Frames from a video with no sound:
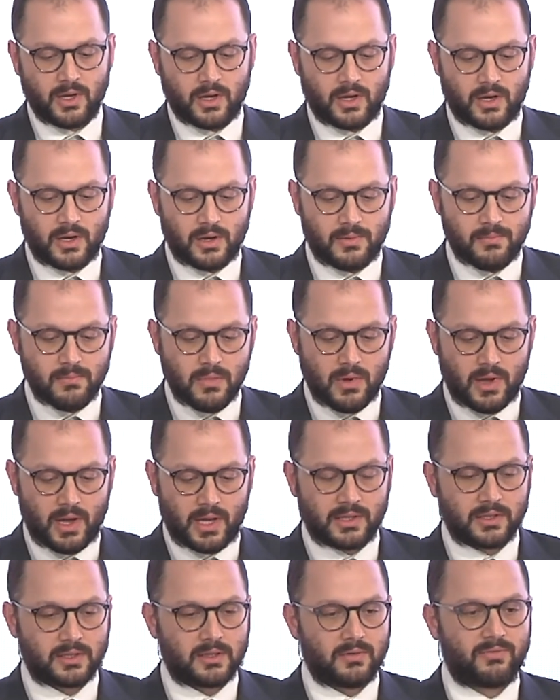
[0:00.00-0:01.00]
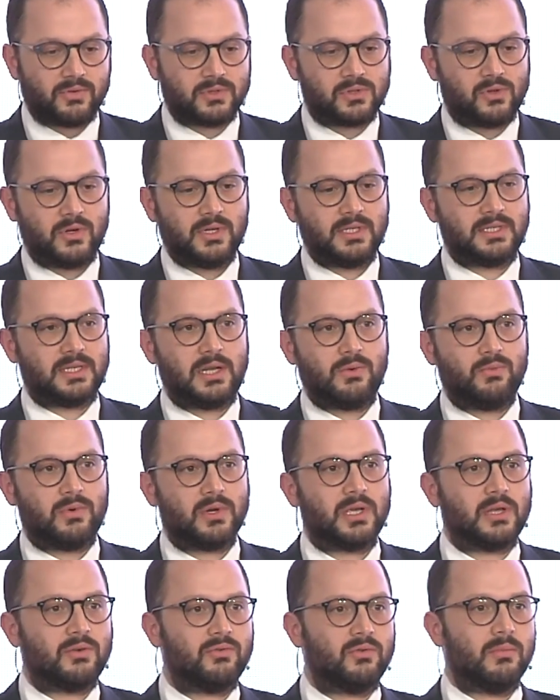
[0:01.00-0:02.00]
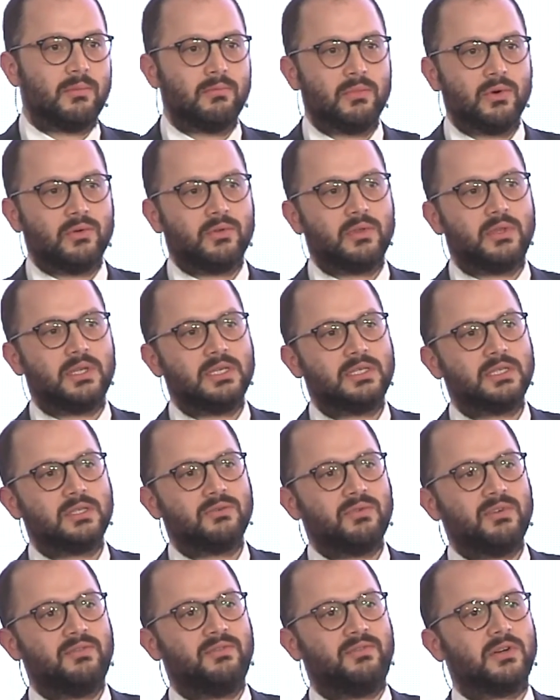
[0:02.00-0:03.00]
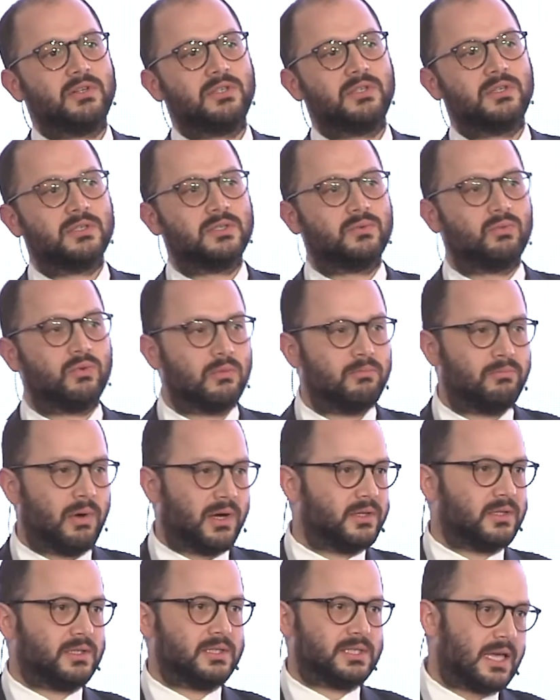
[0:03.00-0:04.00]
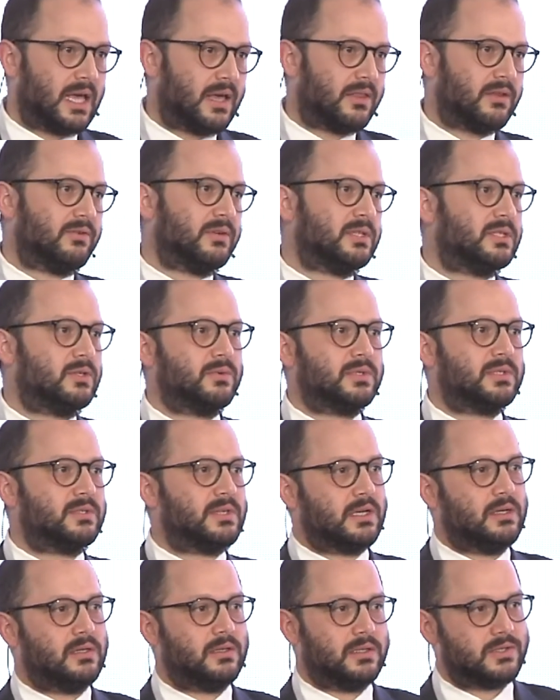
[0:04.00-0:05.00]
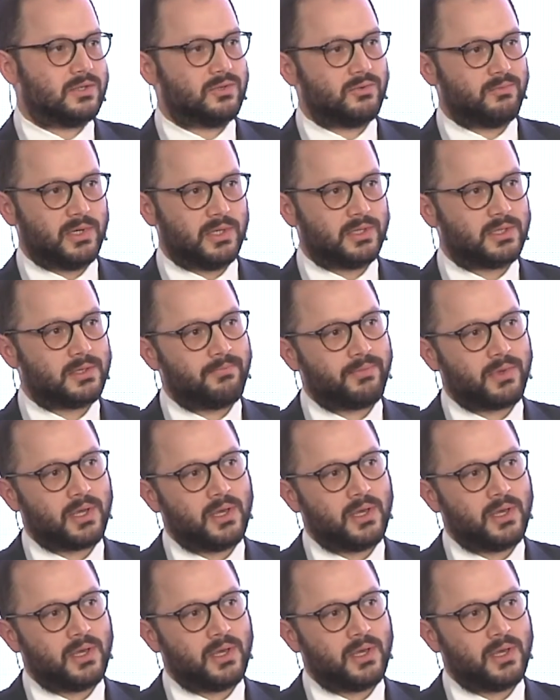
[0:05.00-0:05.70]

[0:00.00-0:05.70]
And for as long as anyone can remember, these three functions were bundled together into a single instrument.